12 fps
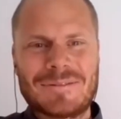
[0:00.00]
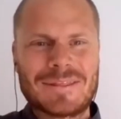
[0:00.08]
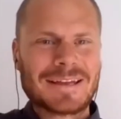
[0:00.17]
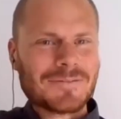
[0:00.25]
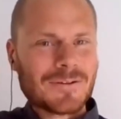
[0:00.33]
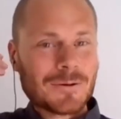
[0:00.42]

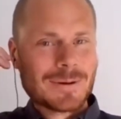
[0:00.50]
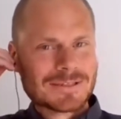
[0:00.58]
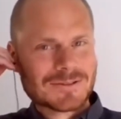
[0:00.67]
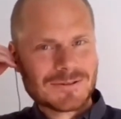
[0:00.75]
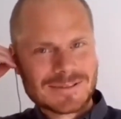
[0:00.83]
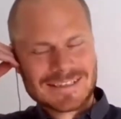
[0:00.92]
thank you very
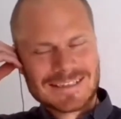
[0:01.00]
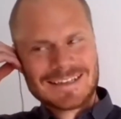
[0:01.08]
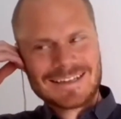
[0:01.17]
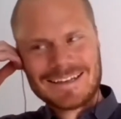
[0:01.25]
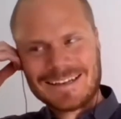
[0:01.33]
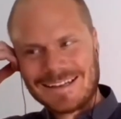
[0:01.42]
much,
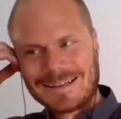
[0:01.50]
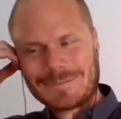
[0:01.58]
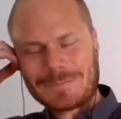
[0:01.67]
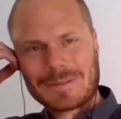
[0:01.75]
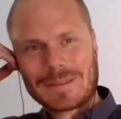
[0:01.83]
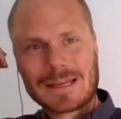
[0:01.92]

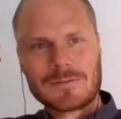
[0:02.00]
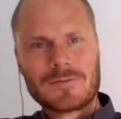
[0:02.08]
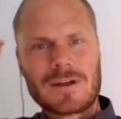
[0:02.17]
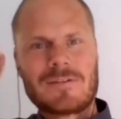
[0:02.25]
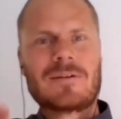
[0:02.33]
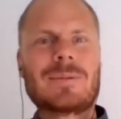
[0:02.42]
Rosanna. Thank you
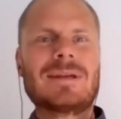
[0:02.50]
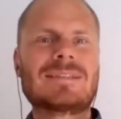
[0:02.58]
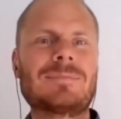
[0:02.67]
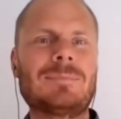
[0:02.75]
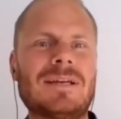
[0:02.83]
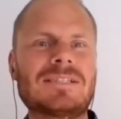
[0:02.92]
for having me. It's
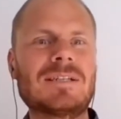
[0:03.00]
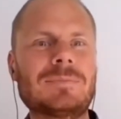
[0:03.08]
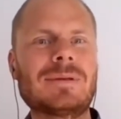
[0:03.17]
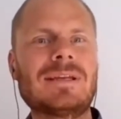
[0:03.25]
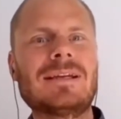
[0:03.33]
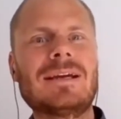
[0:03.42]
a pleasure to
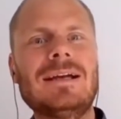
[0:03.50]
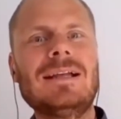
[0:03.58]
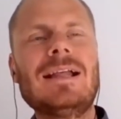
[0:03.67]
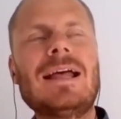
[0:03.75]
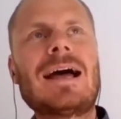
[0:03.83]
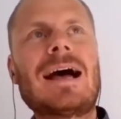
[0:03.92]
be here.
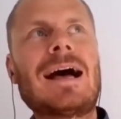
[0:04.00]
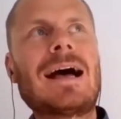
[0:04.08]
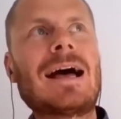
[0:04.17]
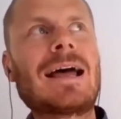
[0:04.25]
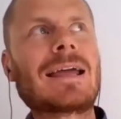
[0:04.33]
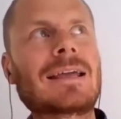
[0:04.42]

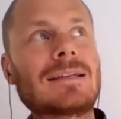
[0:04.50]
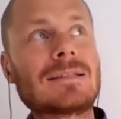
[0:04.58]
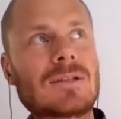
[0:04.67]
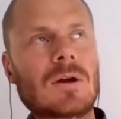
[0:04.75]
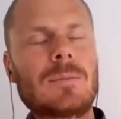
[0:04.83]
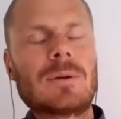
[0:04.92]
I can
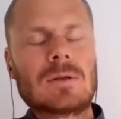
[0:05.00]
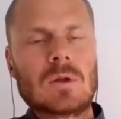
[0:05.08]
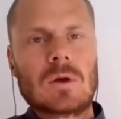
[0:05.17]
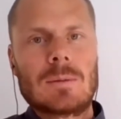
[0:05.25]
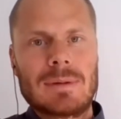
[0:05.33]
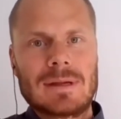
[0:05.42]
talk about
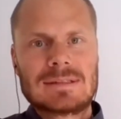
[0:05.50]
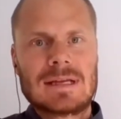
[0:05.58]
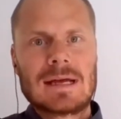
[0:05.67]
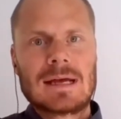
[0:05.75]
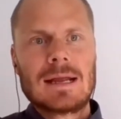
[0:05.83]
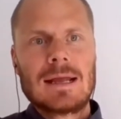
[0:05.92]
Nogoonbaatar.